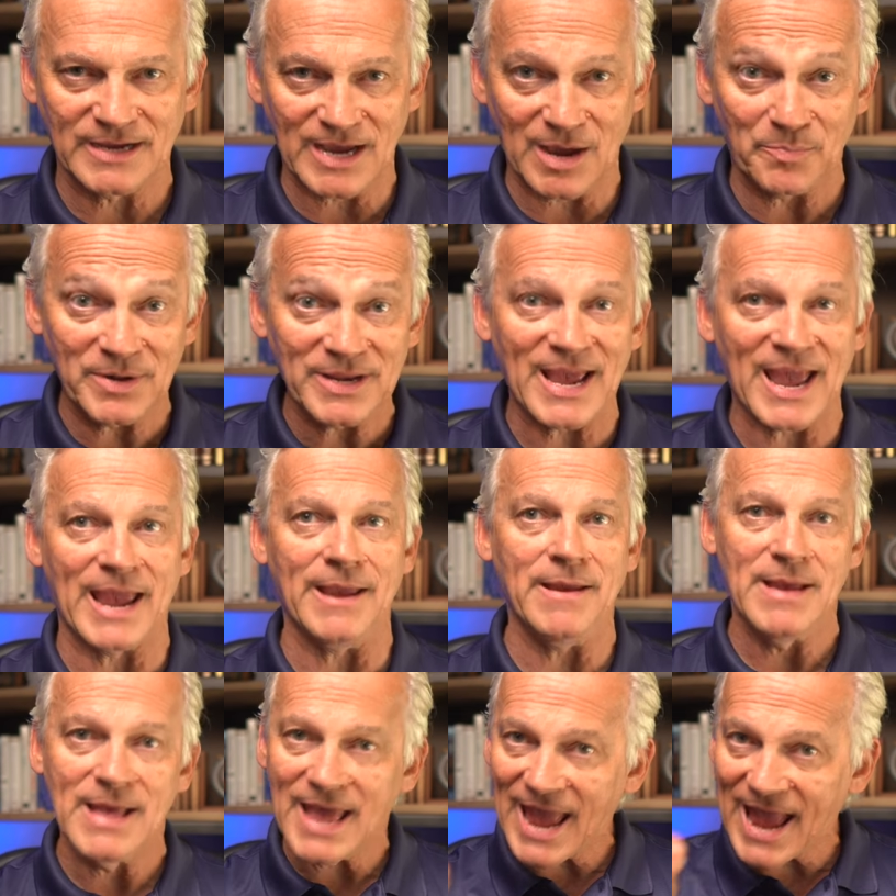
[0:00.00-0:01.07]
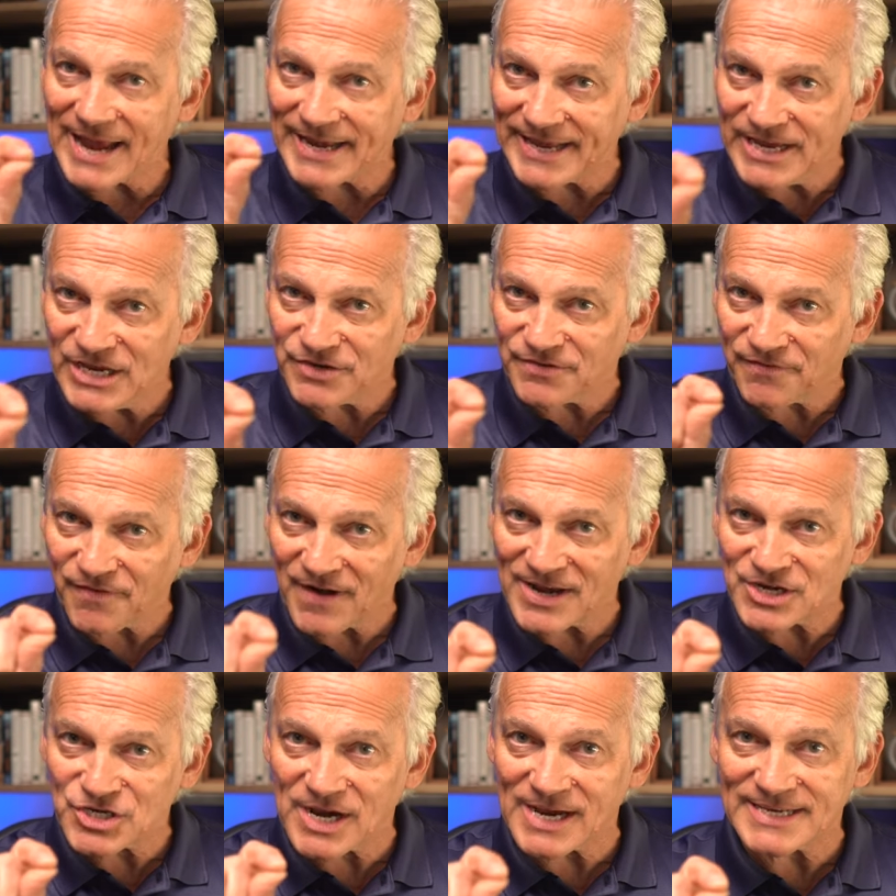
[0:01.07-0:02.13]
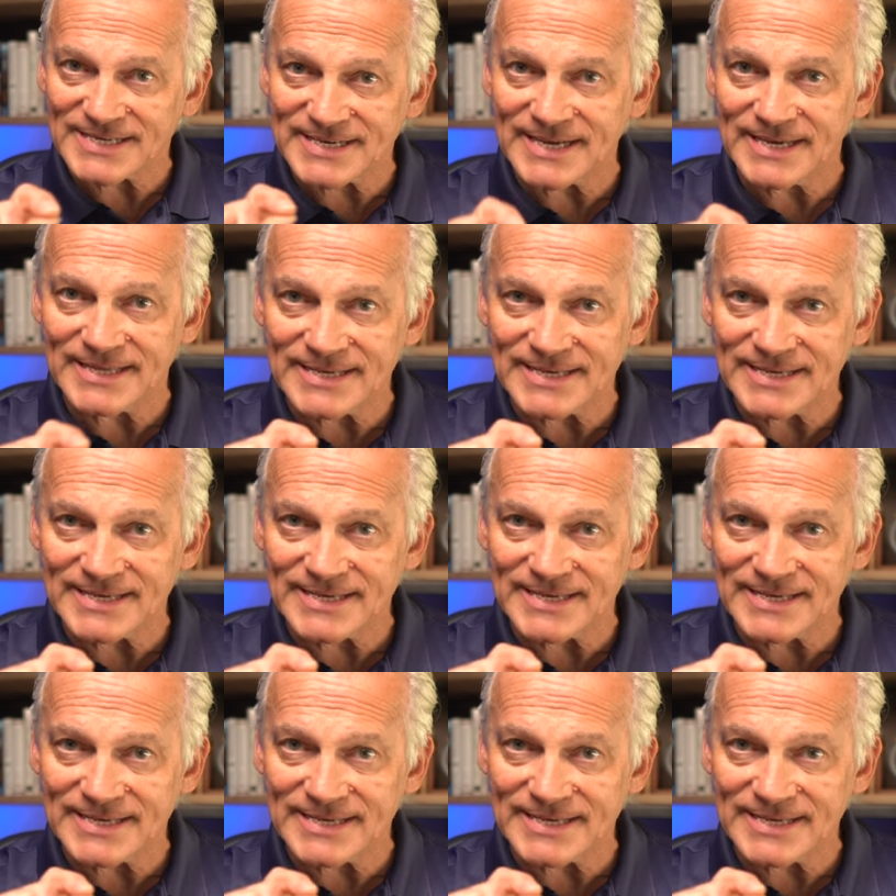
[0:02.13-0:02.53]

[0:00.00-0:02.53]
Company A and each franchisee,